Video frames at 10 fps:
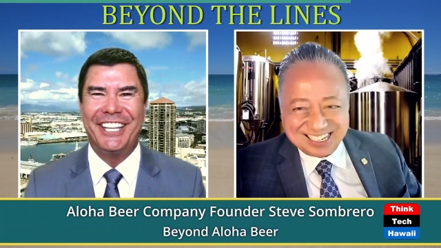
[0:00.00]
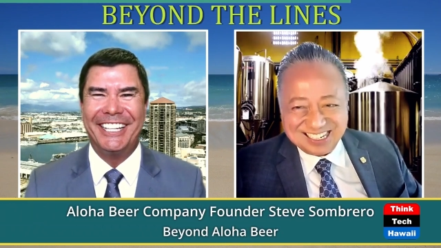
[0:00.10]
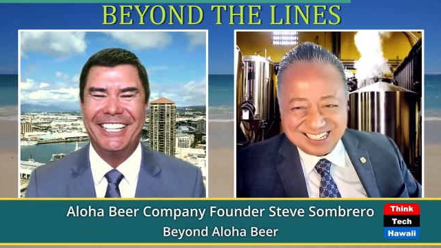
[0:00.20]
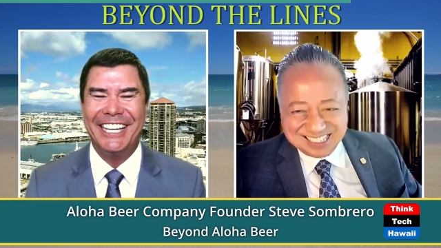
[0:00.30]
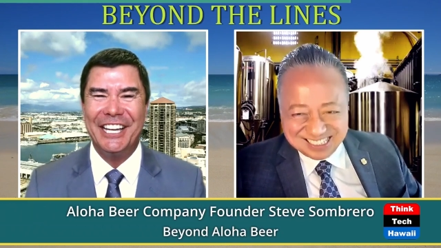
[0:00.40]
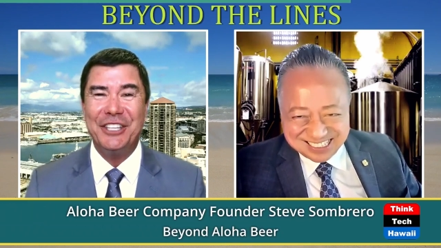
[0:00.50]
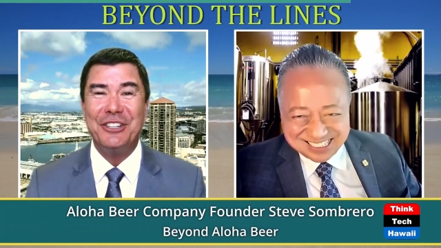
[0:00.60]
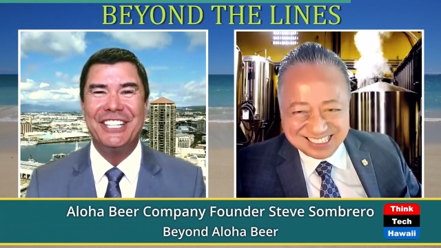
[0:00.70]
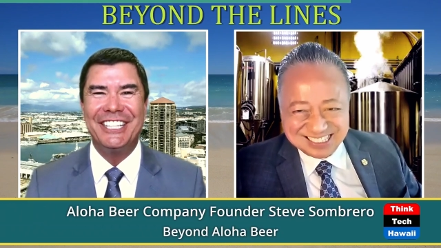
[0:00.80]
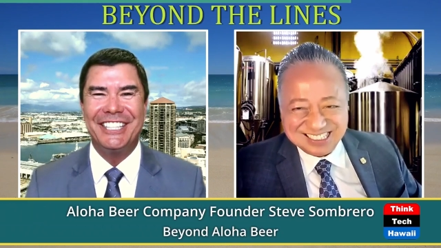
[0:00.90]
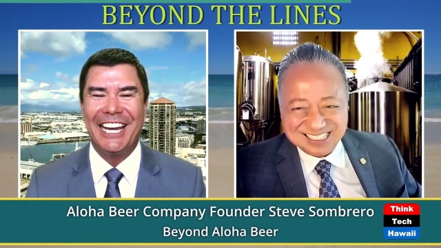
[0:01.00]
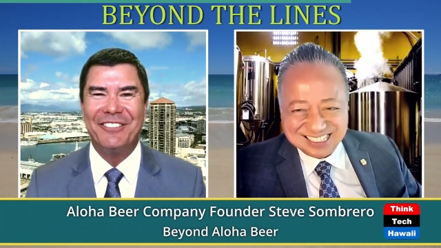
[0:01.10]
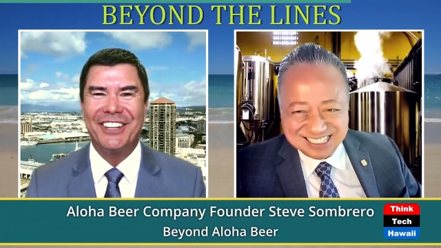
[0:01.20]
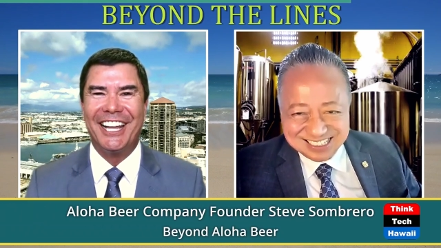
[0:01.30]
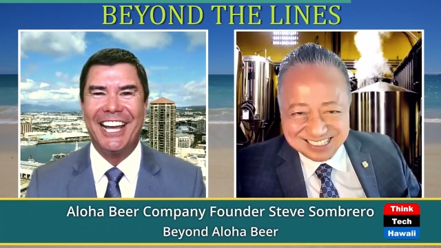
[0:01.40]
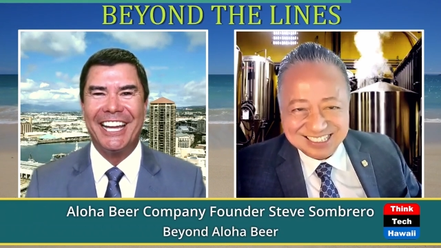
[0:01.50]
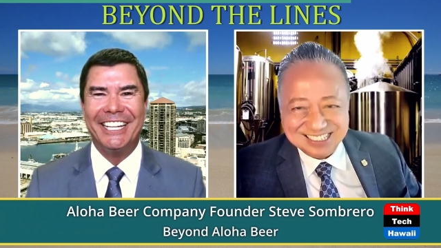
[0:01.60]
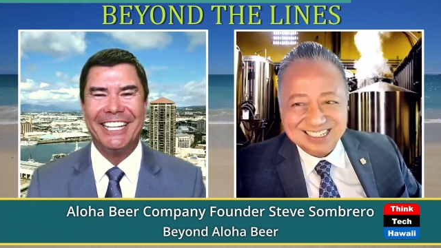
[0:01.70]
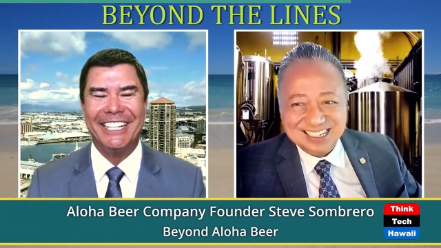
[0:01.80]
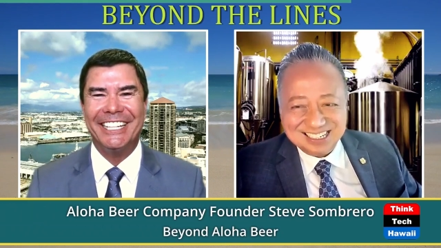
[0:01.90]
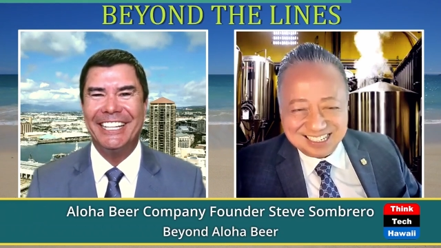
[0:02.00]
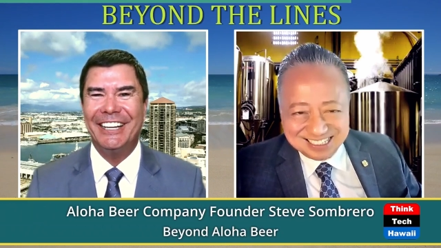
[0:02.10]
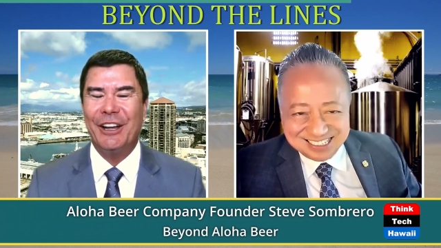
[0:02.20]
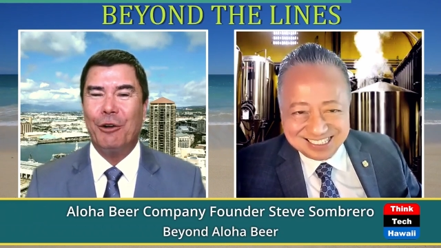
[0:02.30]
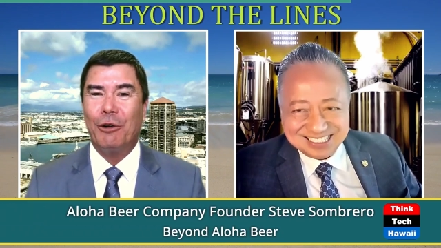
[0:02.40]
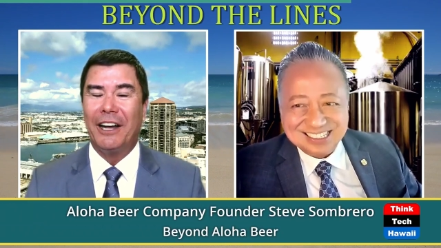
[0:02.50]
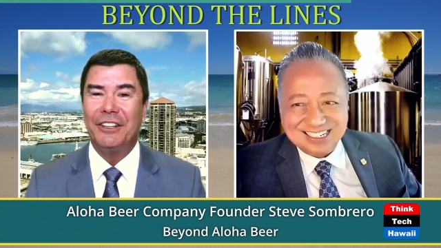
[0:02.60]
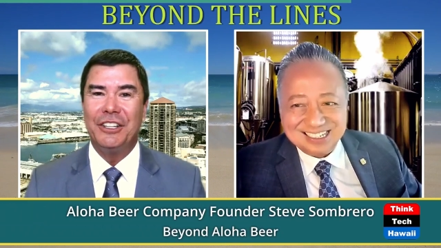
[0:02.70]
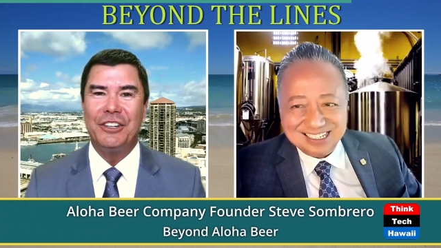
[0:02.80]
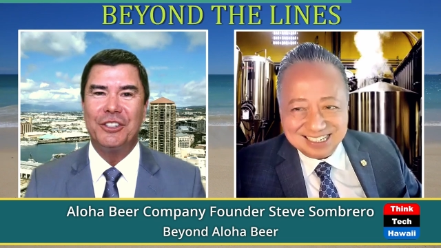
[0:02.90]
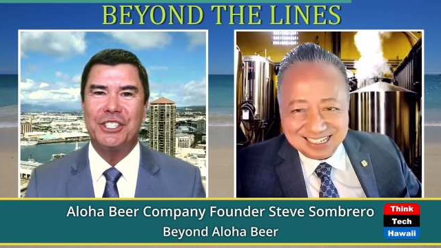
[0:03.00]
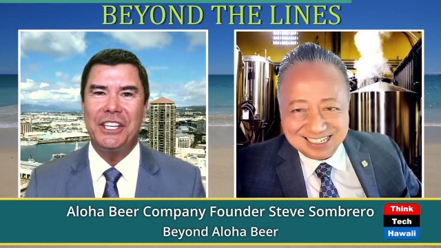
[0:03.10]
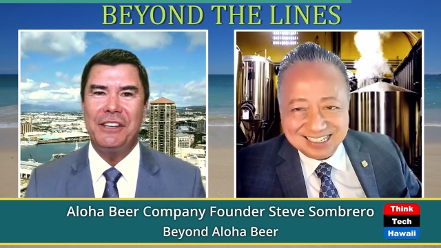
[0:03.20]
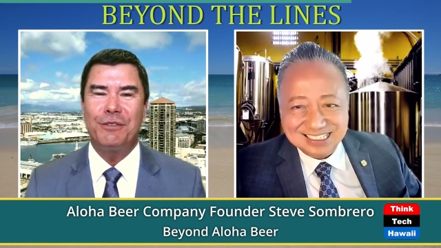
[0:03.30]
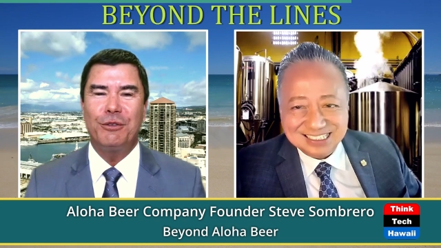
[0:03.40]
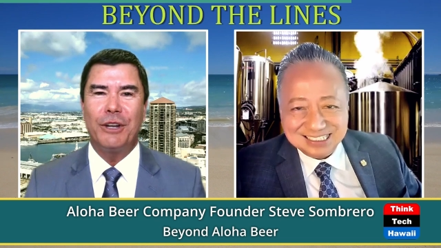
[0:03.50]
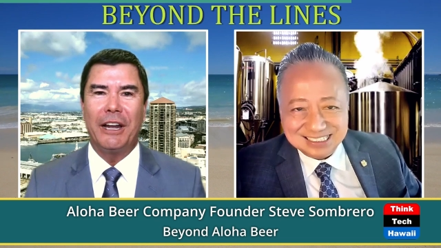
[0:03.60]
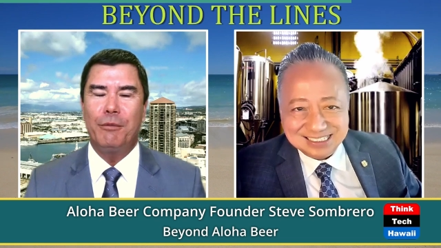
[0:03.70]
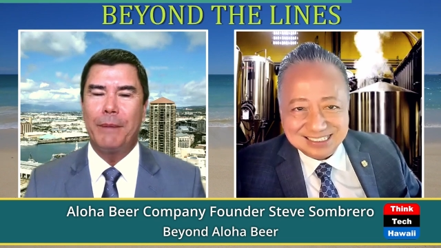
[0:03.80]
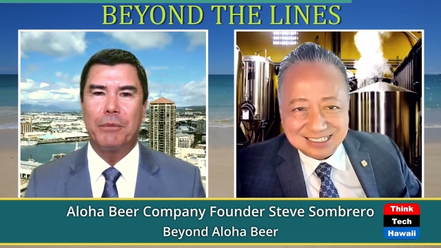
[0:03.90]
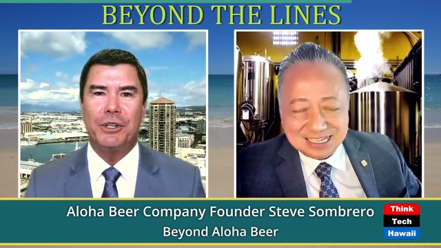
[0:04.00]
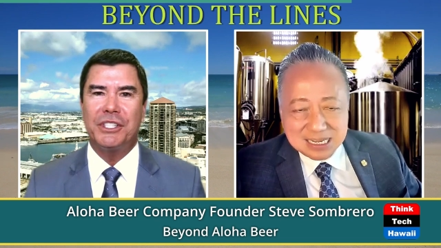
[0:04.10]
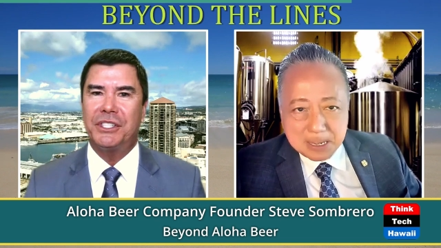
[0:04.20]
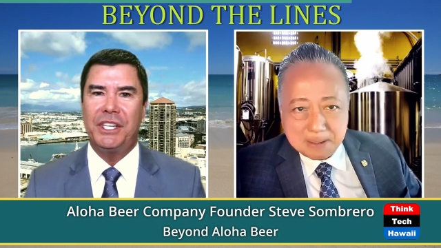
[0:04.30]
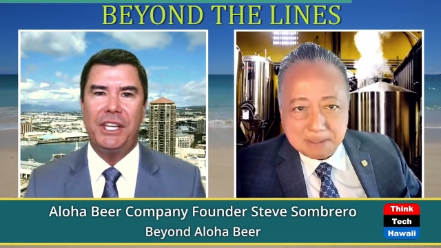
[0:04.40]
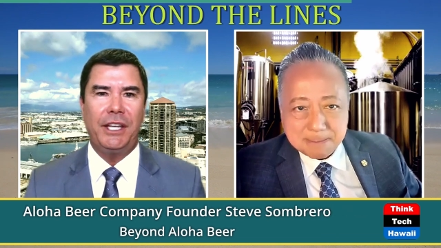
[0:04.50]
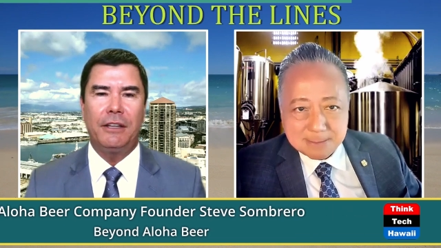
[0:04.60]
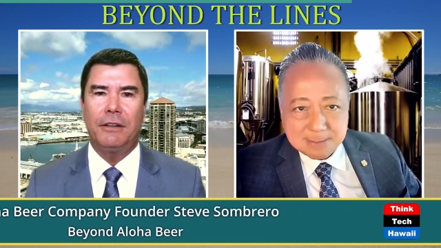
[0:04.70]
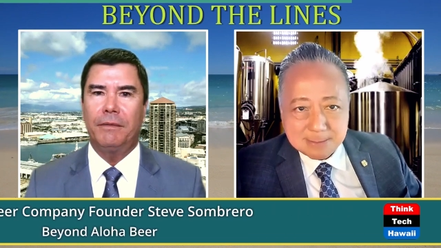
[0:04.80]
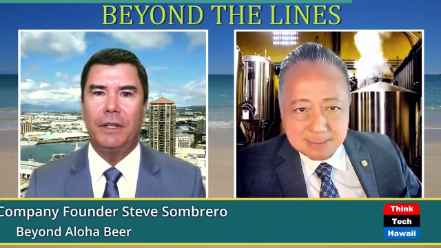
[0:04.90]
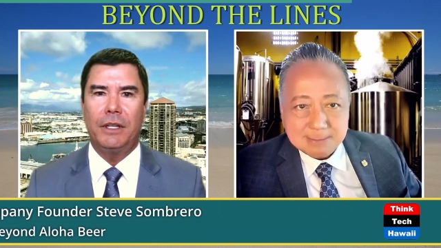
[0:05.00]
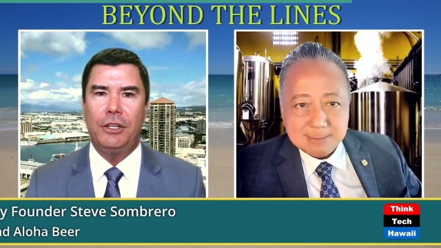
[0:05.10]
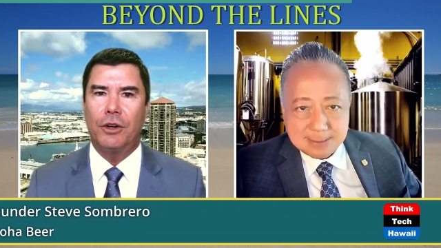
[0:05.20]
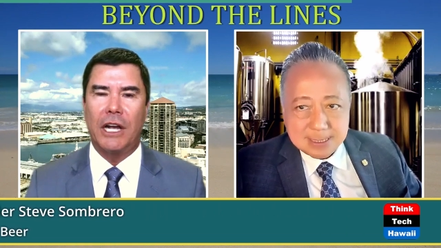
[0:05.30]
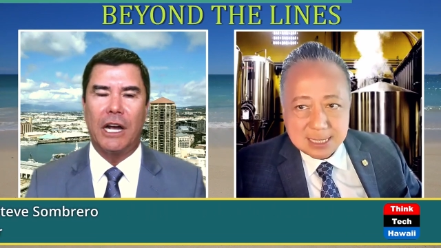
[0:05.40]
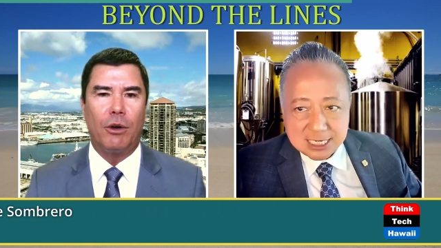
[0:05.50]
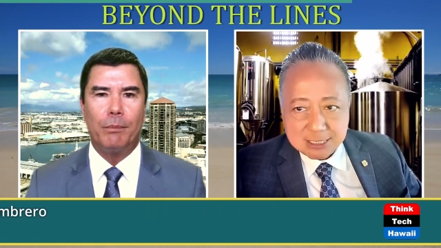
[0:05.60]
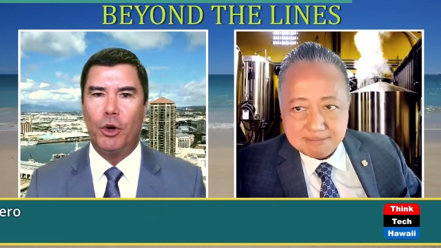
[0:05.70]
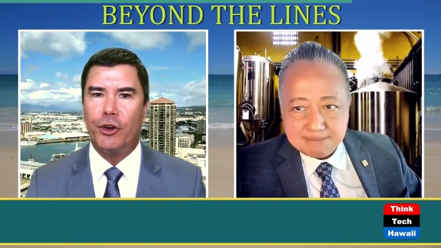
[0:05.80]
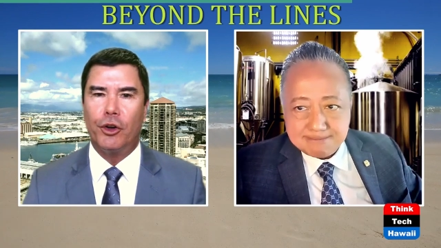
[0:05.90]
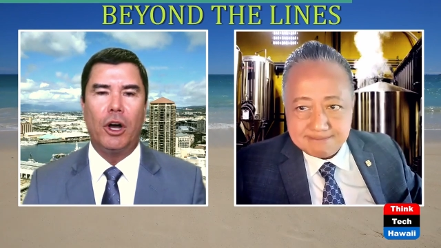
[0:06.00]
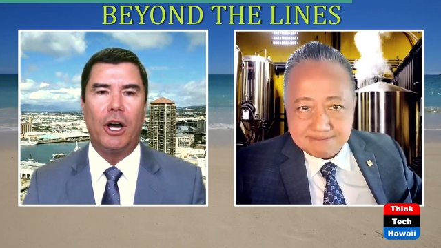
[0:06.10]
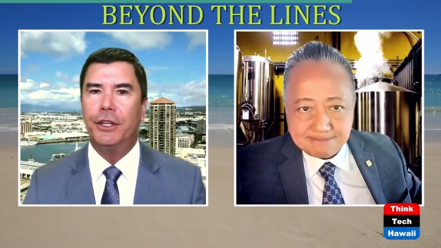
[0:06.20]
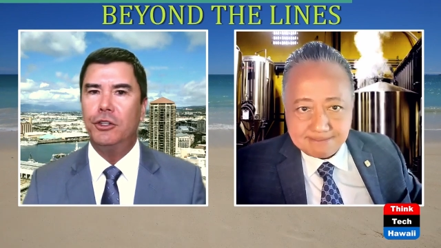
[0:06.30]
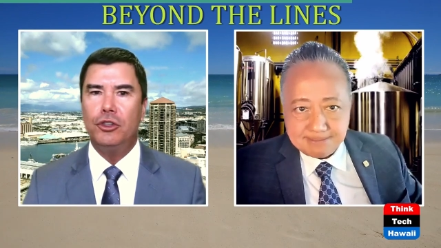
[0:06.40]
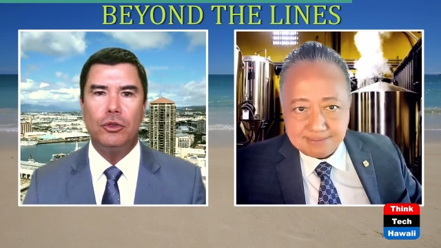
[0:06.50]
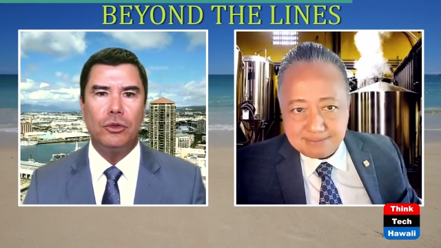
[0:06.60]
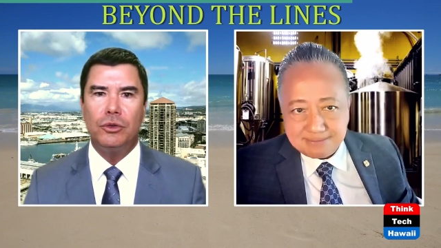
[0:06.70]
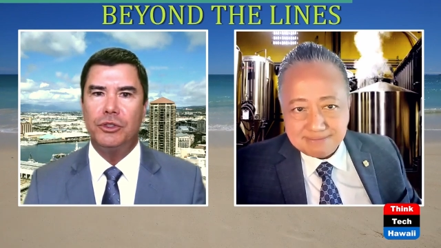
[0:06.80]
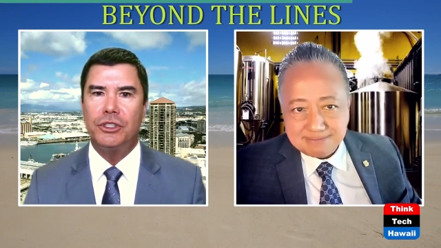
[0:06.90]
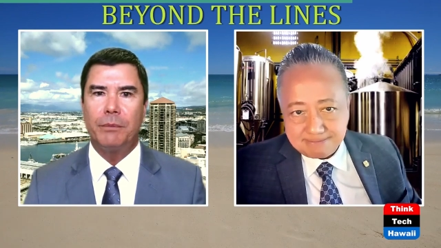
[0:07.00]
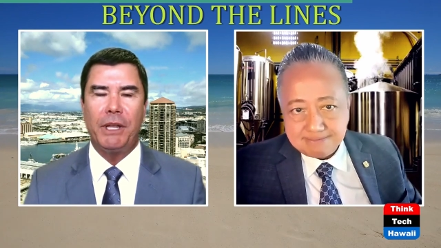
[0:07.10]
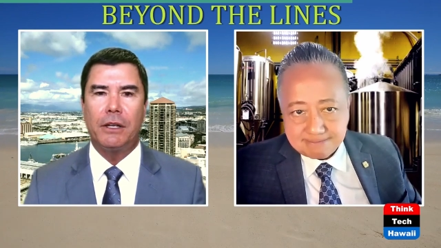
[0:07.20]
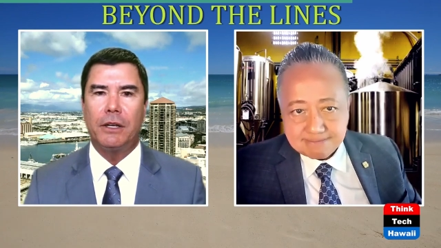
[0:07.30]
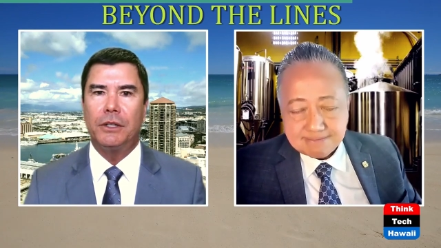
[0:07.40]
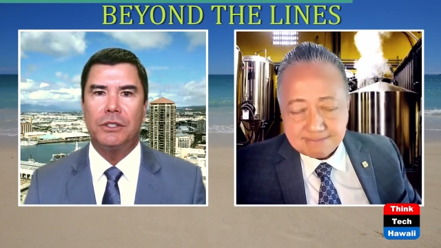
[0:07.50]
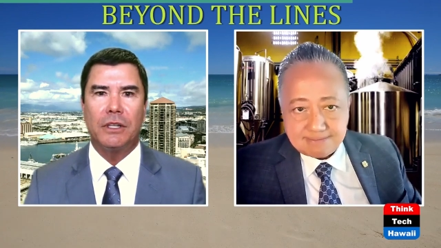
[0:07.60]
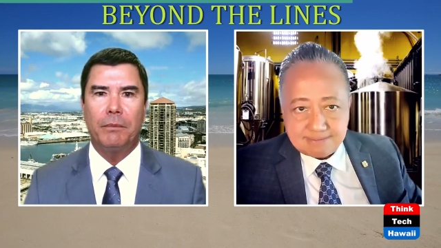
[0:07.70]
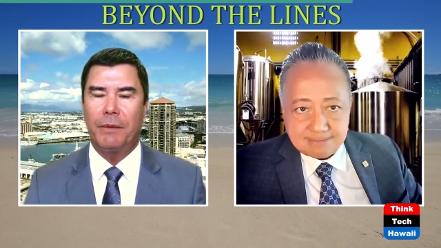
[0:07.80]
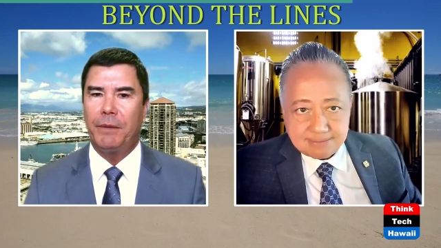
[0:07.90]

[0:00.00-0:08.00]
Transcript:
Speaker 1: that, you did tame the lion. And wow, you know, Steve, I remember seeing, you know, Kawamoto on the news because, I